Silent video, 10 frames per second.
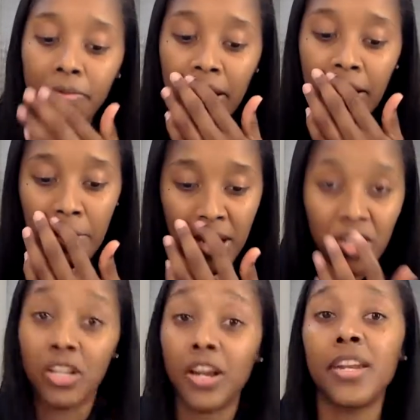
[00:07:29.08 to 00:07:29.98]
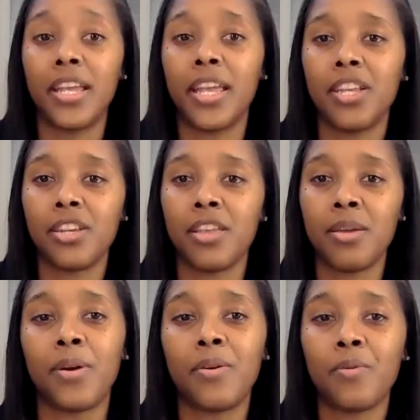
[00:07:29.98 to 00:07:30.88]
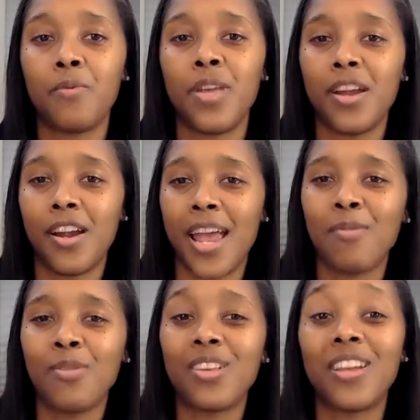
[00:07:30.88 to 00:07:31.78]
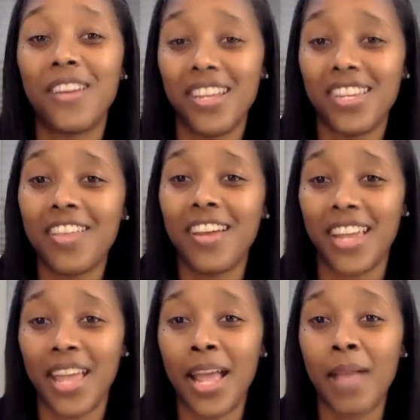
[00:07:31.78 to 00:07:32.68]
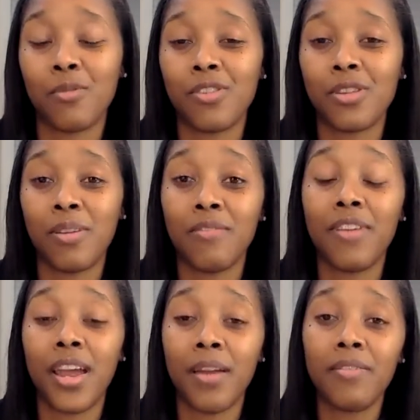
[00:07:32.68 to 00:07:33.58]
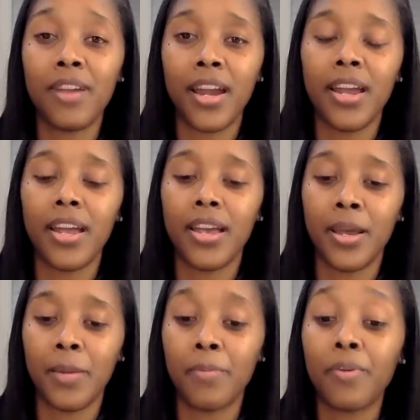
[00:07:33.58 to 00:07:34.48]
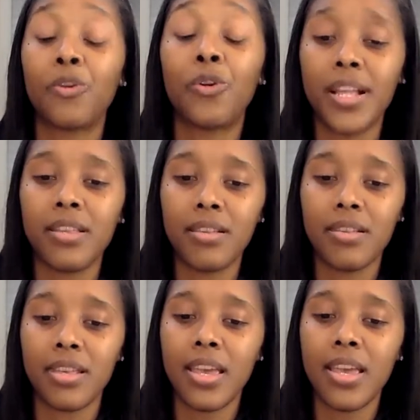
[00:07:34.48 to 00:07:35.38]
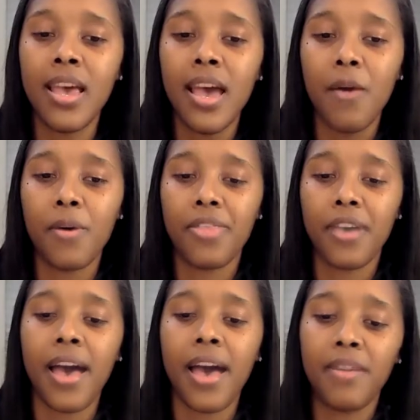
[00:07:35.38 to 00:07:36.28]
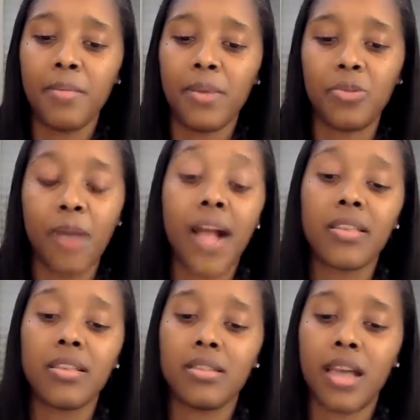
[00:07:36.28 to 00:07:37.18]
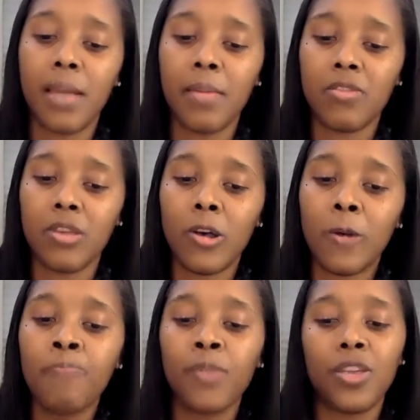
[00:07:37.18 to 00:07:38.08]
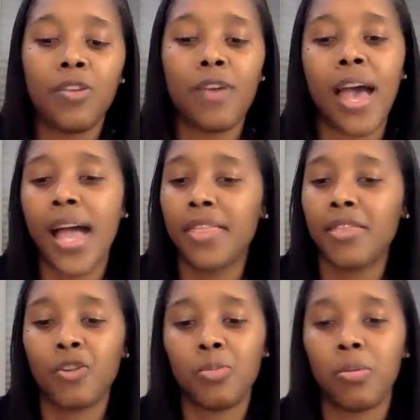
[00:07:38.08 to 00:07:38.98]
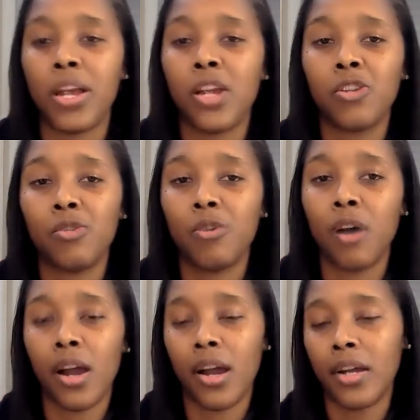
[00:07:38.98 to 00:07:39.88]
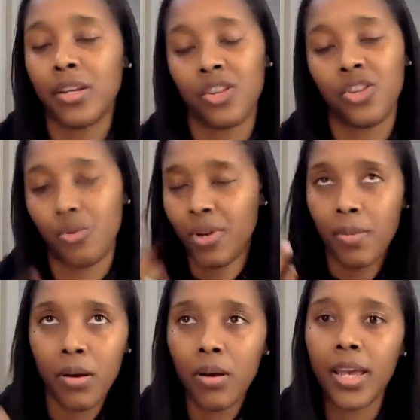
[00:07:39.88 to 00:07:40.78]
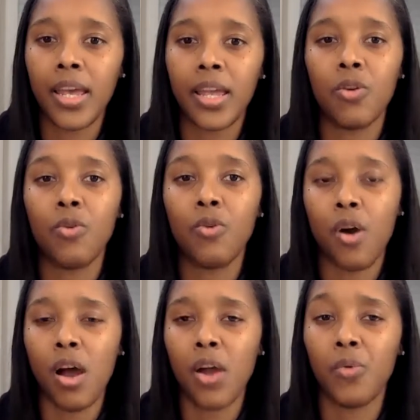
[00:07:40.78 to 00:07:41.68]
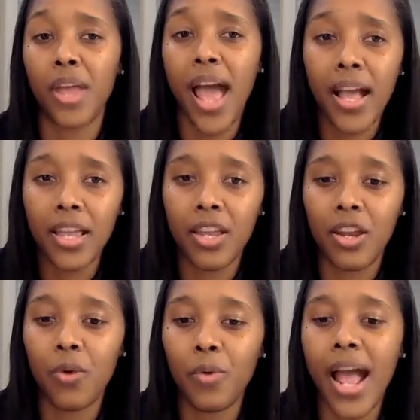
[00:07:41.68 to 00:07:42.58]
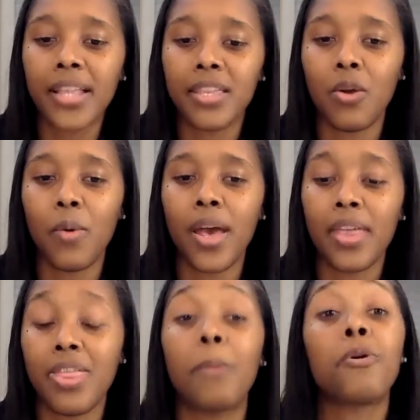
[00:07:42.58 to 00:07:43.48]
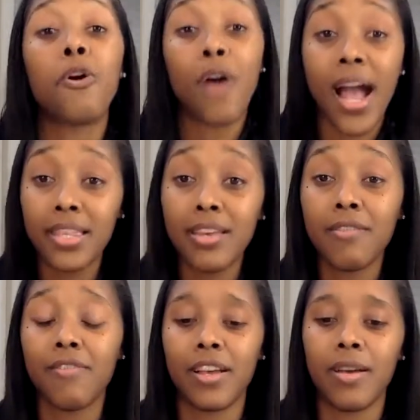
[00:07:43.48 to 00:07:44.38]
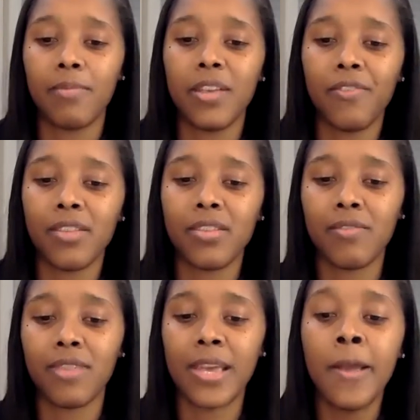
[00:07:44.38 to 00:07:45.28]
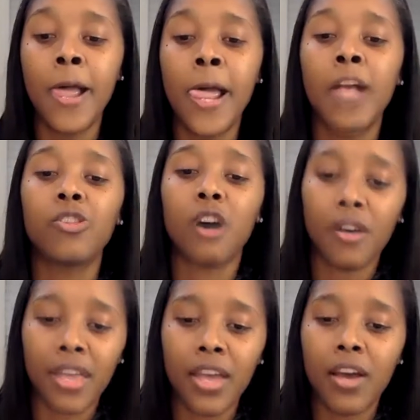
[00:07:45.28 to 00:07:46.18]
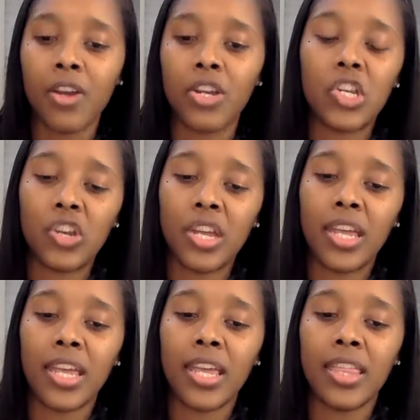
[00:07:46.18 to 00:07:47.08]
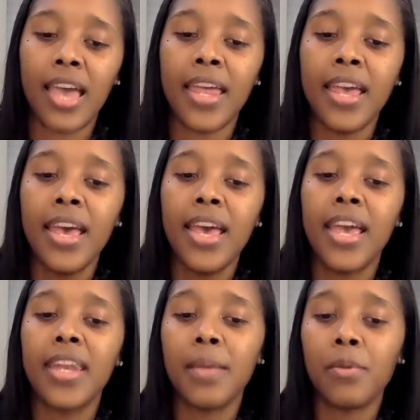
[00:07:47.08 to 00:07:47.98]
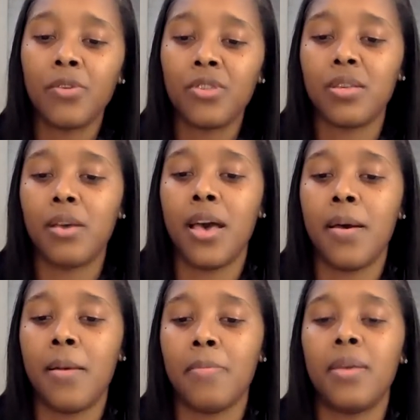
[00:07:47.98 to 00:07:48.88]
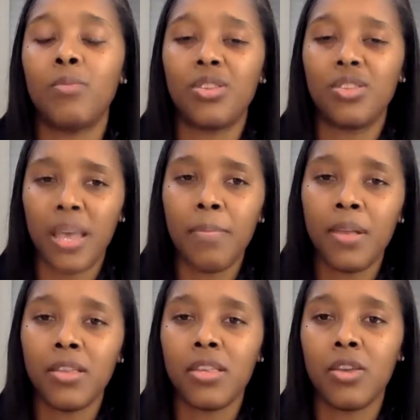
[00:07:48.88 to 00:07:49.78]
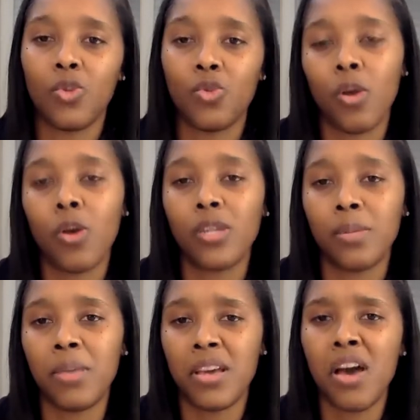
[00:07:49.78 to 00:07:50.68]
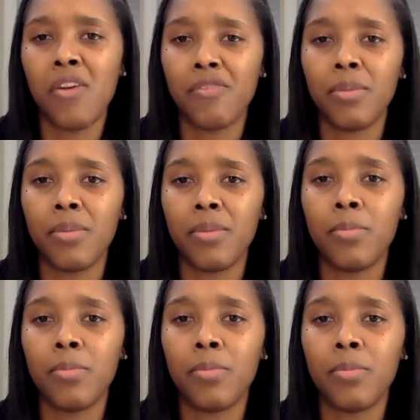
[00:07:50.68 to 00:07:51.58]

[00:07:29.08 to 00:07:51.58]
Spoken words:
very much learning each other, but we are able to learn each other in games, which has been very, very great to see without having much practice time. And so you add those players who are just cerebral and who are react in a way, they're proactive defensively, talking on a string, and that enables them to step into those roles and be comfortable